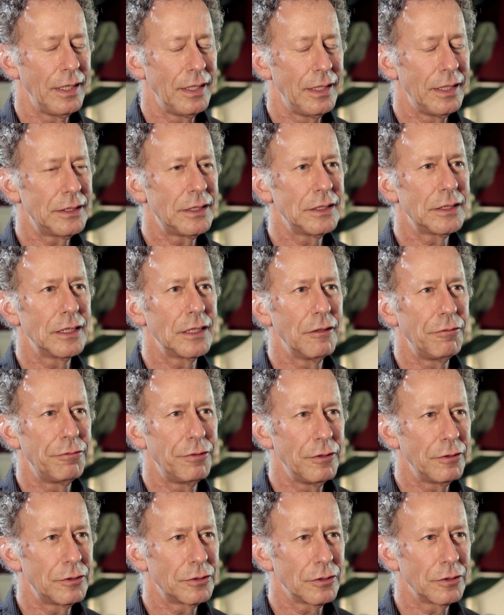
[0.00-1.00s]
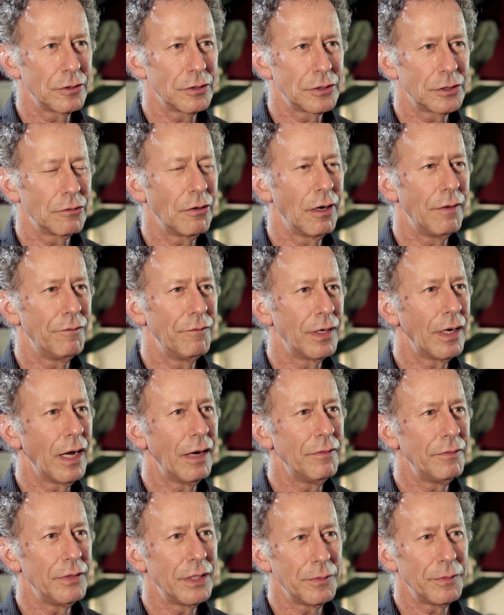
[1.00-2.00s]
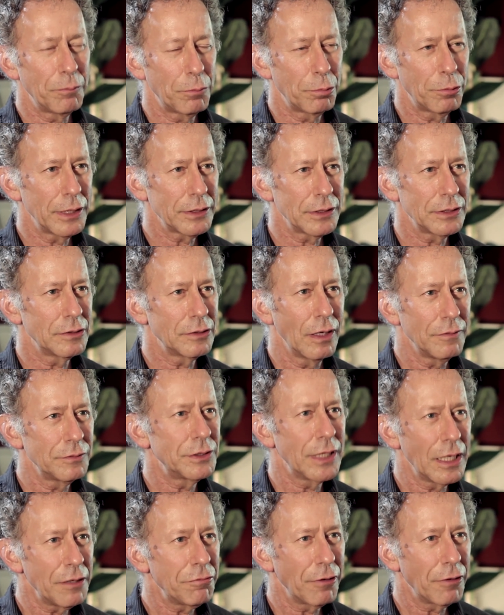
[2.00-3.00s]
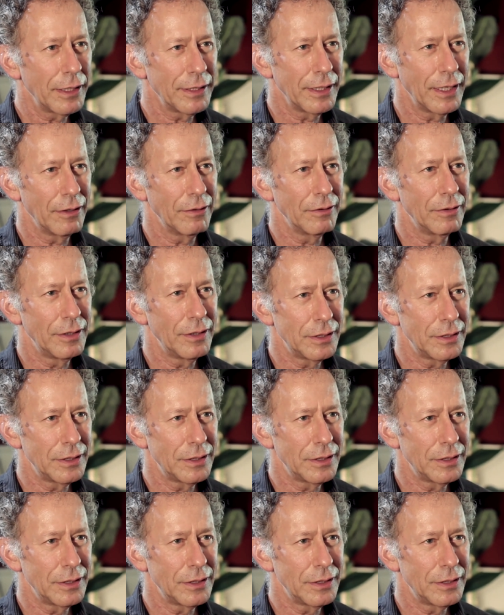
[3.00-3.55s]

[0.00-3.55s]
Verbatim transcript: This is in the future, so but I'm in the present, so I'm safe right now.